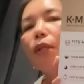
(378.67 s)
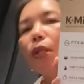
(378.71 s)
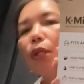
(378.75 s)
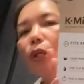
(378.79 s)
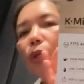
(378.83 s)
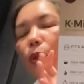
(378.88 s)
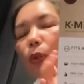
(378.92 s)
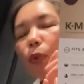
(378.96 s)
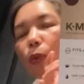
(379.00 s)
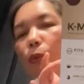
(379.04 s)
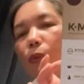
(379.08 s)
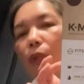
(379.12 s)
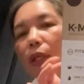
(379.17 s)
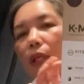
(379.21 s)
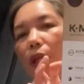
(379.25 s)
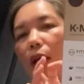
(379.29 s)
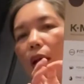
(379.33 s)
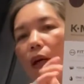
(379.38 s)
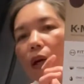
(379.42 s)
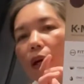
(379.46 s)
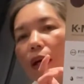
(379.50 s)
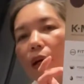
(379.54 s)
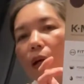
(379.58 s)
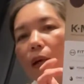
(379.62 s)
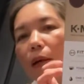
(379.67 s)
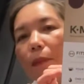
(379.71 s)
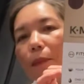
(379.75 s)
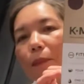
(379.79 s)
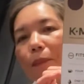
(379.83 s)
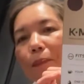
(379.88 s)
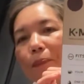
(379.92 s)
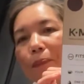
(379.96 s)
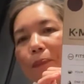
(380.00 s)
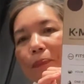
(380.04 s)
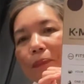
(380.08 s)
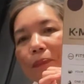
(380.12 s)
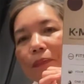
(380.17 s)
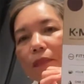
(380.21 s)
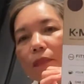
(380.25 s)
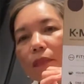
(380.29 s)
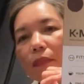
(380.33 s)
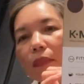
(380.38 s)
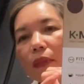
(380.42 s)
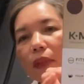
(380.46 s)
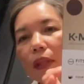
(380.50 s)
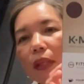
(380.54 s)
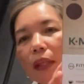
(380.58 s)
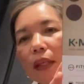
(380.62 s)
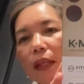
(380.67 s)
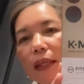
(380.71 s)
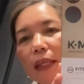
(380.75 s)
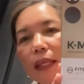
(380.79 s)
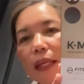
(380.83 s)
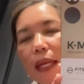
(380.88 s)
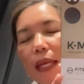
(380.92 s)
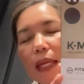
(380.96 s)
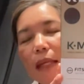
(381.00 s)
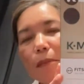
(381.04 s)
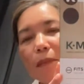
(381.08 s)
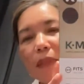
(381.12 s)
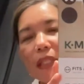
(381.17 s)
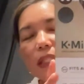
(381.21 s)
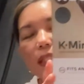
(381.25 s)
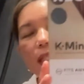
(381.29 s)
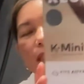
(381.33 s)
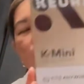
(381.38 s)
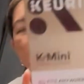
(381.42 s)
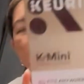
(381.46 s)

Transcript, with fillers: Keurig uh, K Mini